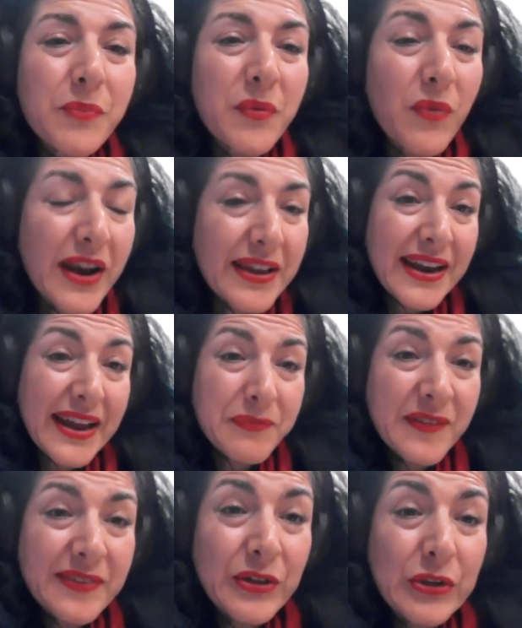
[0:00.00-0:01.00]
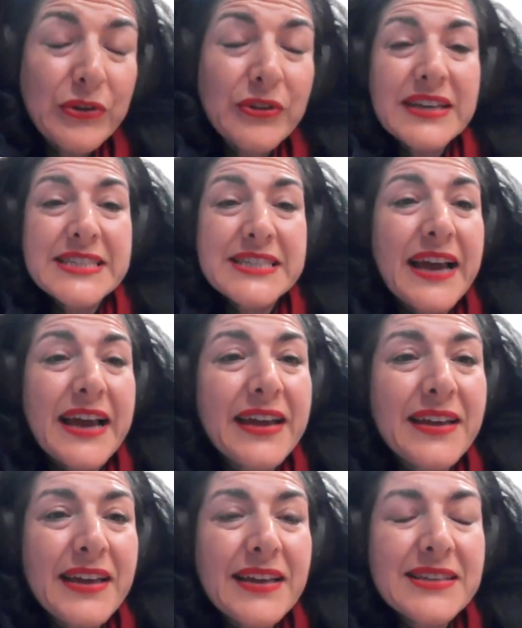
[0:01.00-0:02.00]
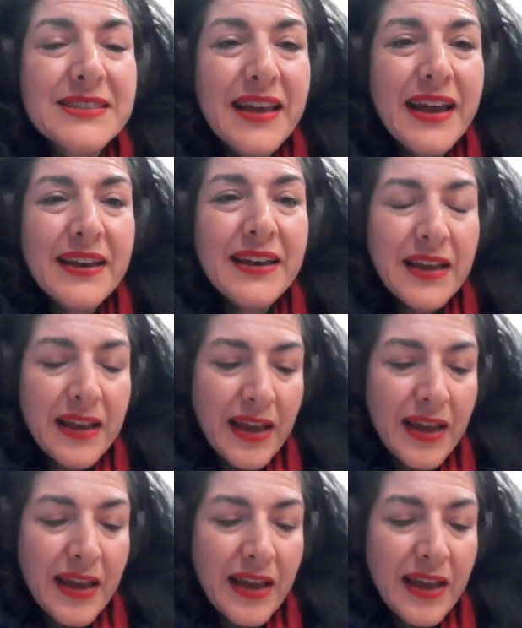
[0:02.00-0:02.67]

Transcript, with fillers: but what I can absolutely say is that